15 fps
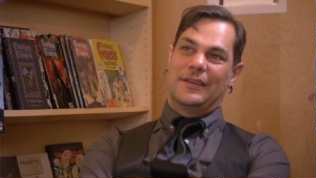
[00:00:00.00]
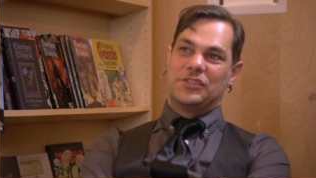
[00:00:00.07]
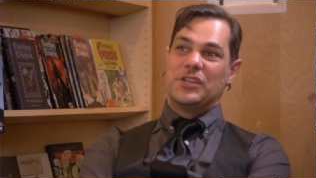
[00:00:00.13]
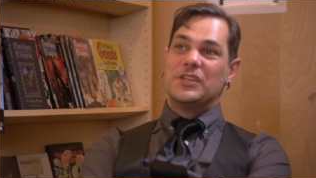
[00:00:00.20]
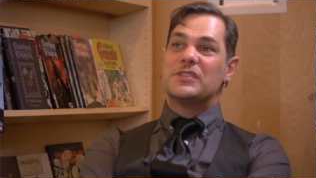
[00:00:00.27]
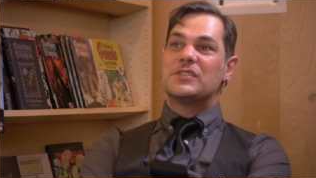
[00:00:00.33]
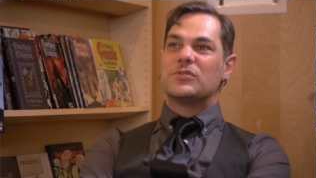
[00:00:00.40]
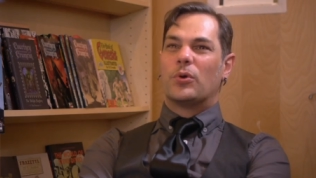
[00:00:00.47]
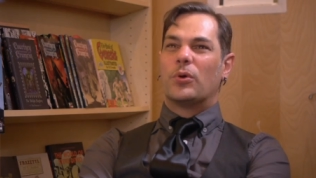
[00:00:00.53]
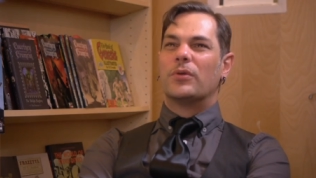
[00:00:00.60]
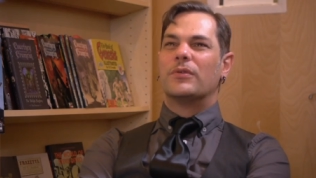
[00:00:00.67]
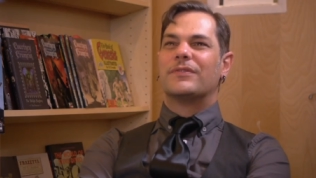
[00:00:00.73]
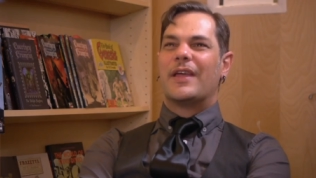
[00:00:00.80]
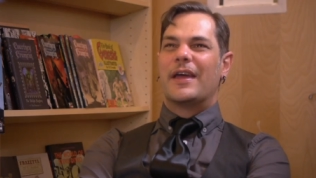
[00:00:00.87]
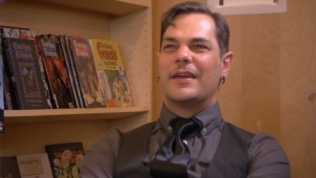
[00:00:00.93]
she's
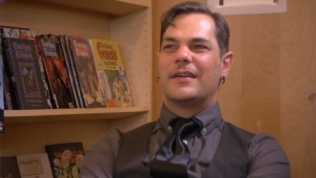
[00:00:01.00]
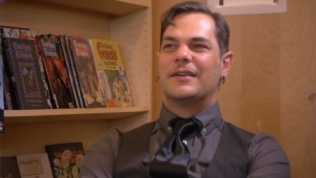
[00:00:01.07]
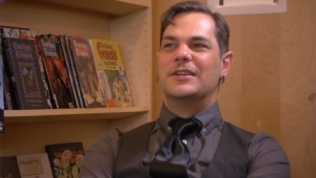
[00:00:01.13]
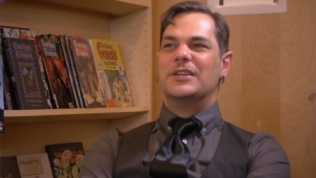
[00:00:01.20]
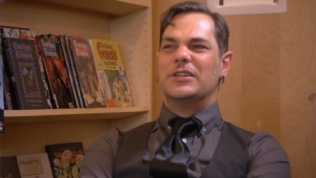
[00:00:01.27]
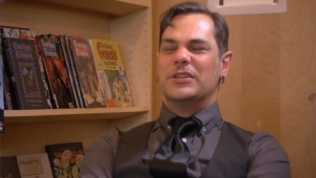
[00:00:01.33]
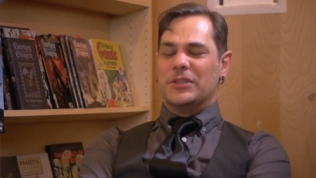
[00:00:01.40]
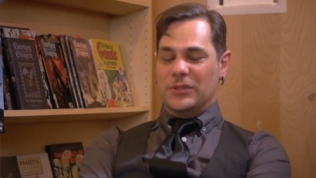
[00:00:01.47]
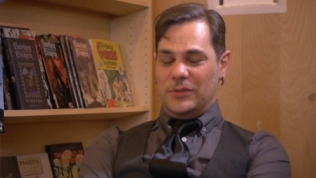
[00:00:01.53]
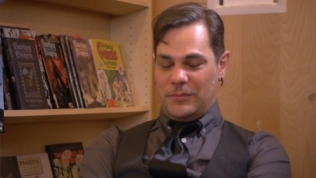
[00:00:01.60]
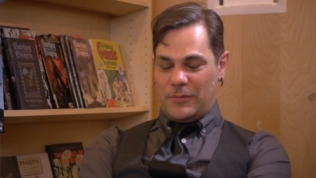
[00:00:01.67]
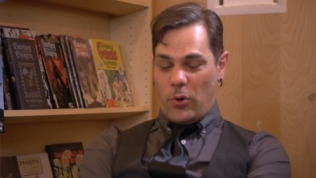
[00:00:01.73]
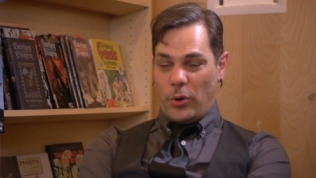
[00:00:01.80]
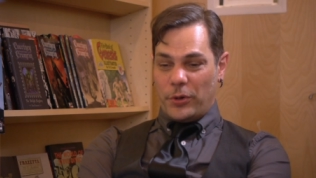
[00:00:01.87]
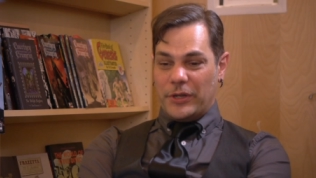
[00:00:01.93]
sort of like,
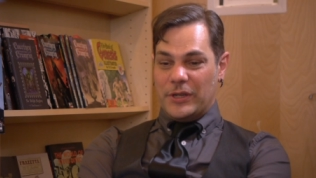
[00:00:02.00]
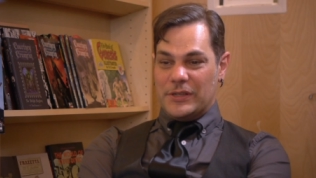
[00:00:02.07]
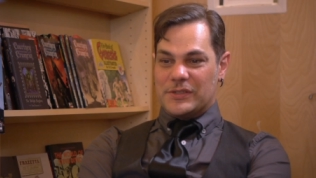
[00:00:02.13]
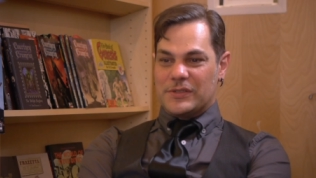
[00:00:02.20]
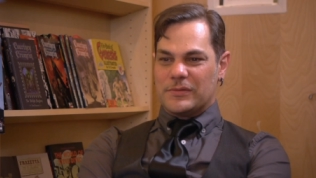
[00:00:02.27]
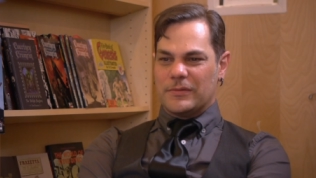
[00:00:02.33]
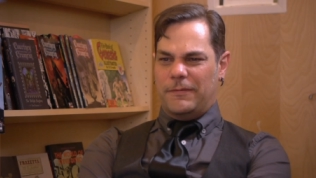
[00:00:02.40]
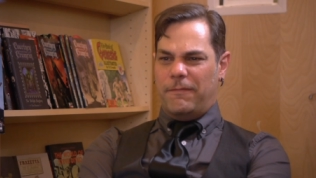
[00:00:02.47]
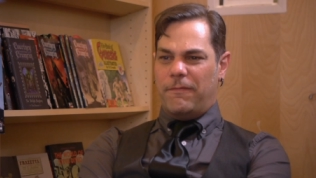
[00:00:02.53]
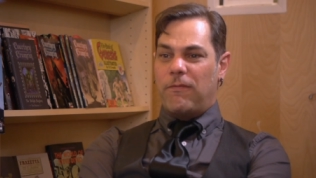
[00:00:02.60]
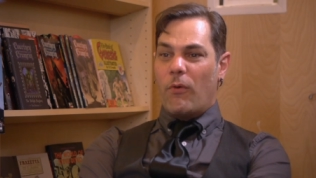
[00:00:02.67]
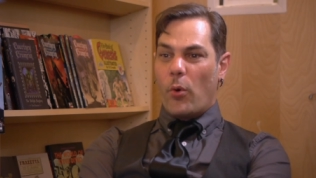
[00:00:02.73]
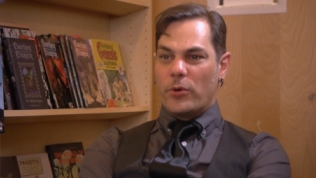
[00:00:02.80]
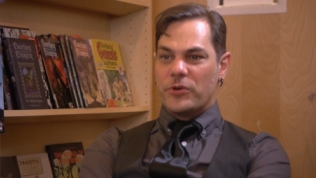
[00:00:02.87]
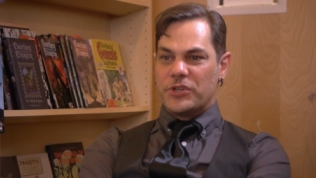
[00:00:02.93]
Courtney's
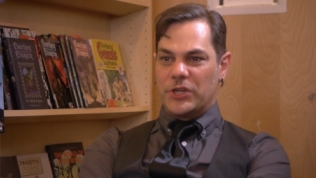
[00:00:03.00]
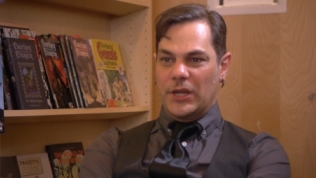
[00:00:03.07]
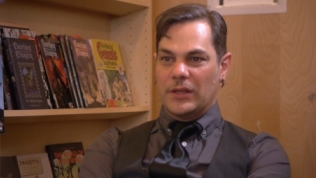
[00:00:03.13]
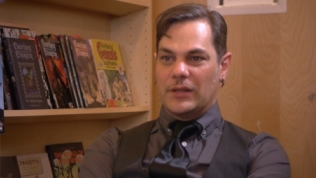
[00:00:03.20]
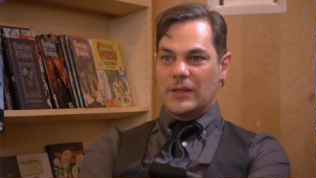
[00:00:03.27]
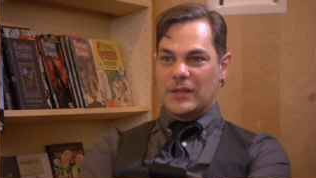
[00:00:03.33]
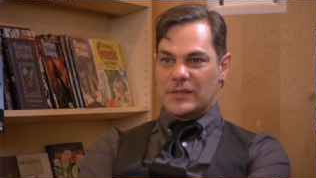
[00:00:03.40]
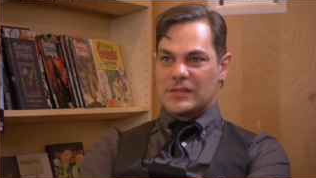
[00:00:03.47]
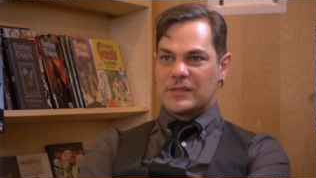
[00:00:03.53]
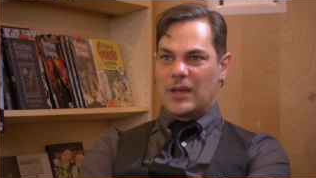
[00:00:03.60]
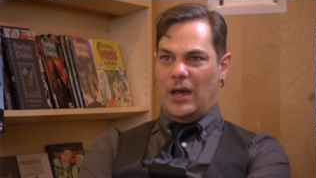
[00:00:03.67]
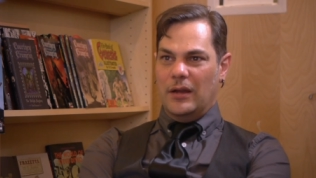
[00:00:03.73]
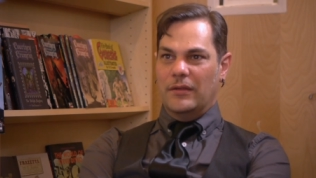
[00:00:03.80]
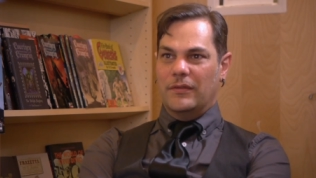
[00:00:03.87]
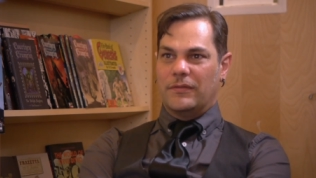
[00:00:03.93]
forging this
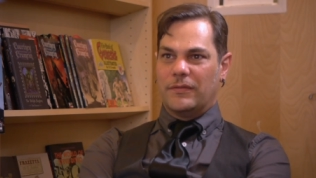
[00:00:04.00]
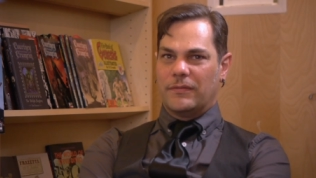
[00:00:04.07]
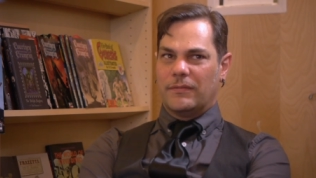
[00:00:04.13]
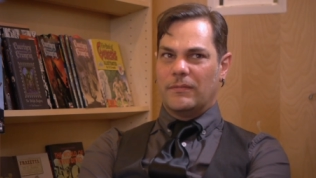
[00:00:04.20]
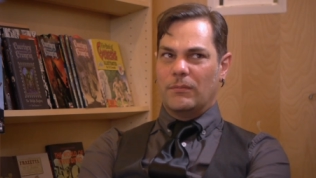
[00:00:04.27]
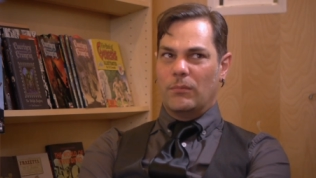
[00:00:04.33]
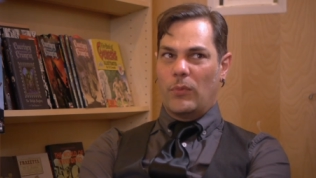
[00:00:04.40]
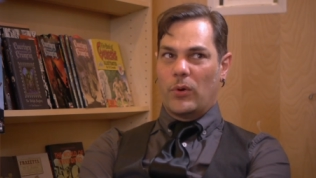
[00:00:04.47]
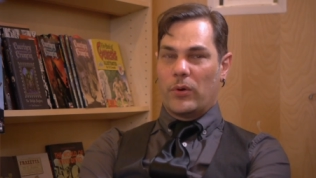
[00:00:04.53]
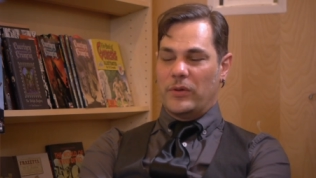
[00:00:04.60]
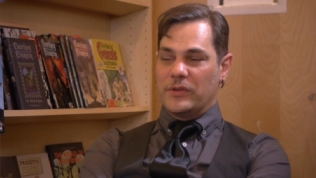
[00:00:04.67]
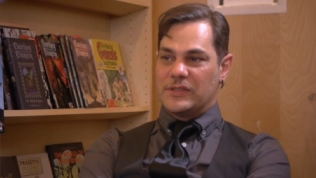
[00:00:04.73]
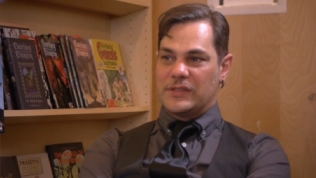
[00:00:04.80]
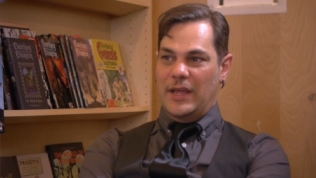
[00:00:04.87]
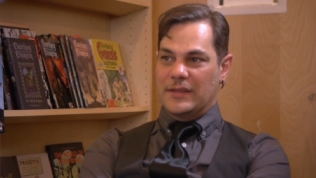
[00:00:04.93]
kind of
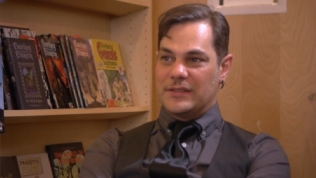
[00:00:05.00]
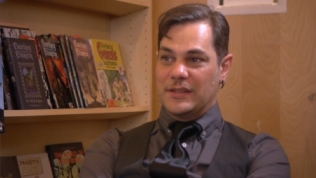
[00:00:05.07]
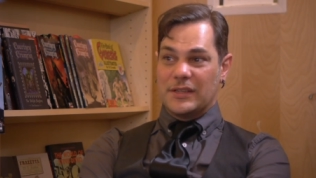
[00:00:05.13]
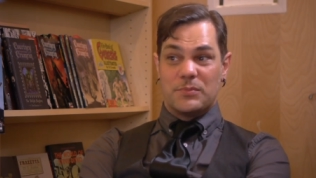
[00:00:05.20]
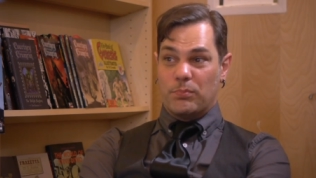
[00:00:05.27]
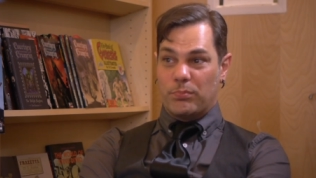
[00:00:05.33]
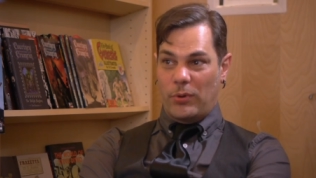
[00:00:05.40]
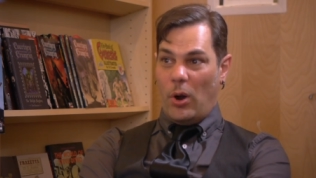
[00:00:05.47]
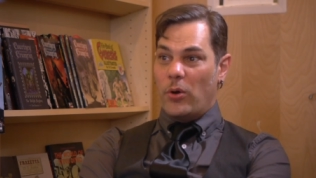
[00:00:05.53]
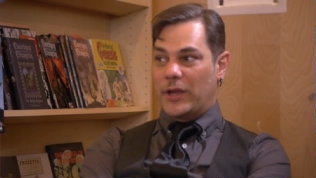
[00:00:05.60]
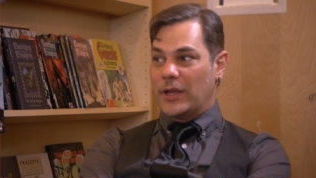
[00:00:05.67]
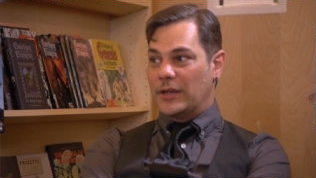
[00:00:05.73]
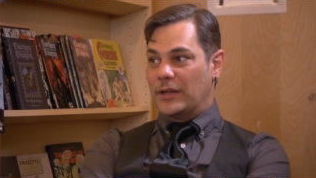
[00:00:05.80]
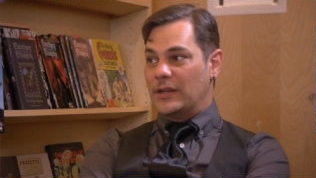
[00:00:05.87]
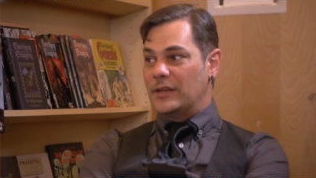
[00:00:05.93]
moral sense, and it's
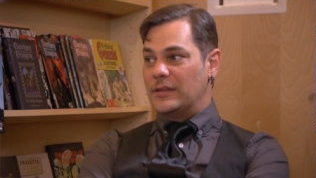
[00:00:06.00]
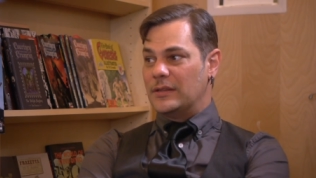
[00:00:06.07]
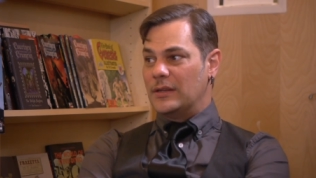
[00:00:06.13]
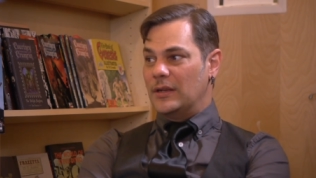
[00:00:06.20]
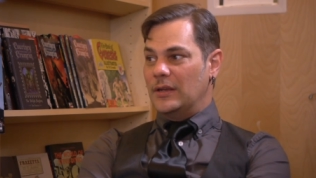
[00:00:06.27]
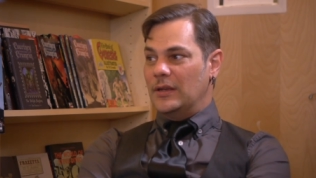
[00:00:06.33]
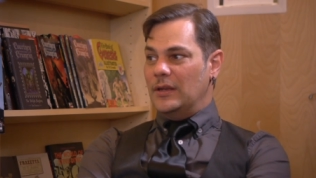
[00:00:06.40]
broken, and it